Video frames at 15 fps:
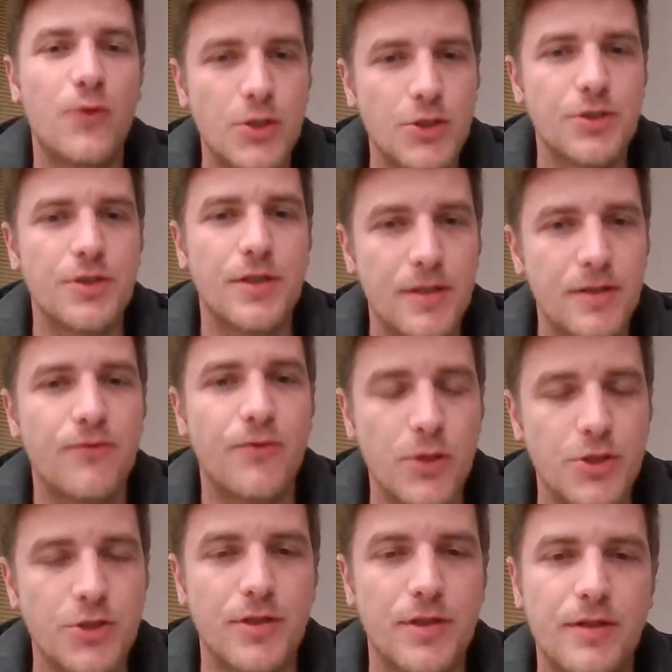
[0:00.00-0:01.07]
sure, for
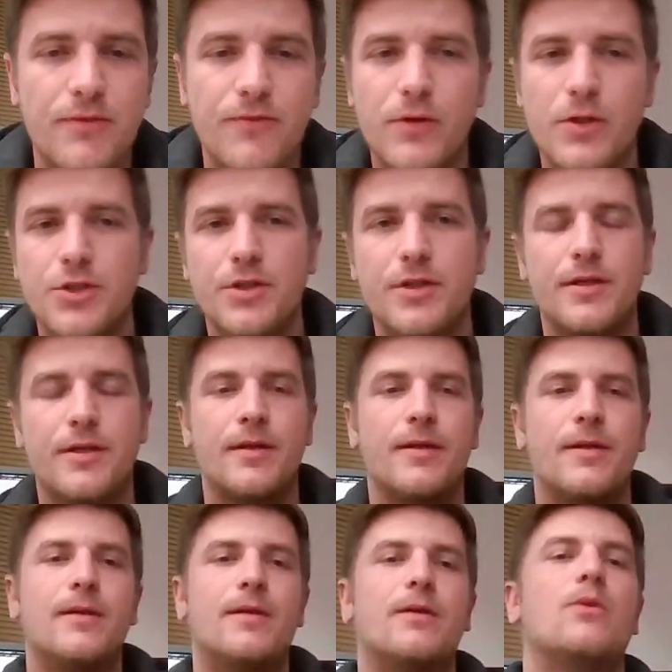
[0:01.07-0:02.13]
sure, for sure.
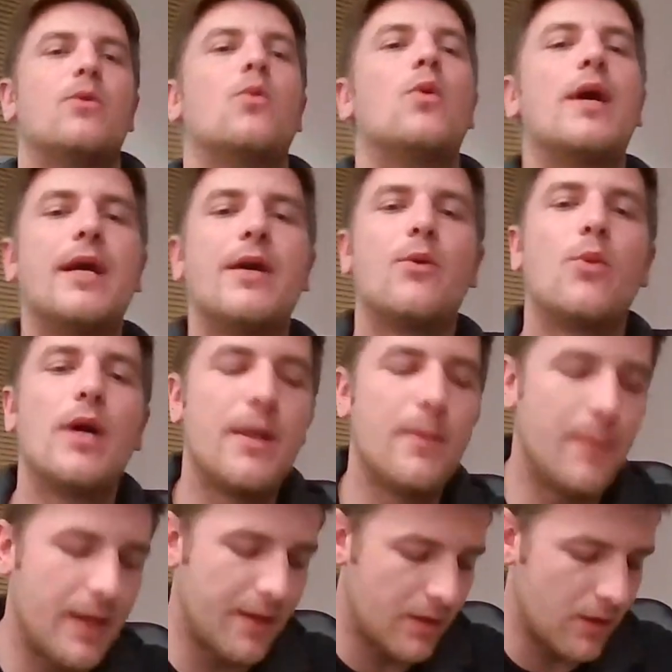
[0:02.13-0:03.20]
Way, way
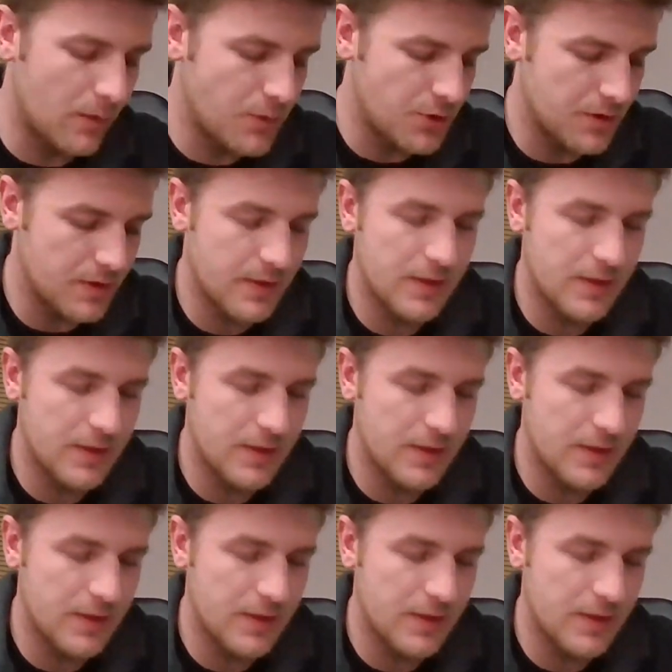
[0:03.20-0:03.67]
better options,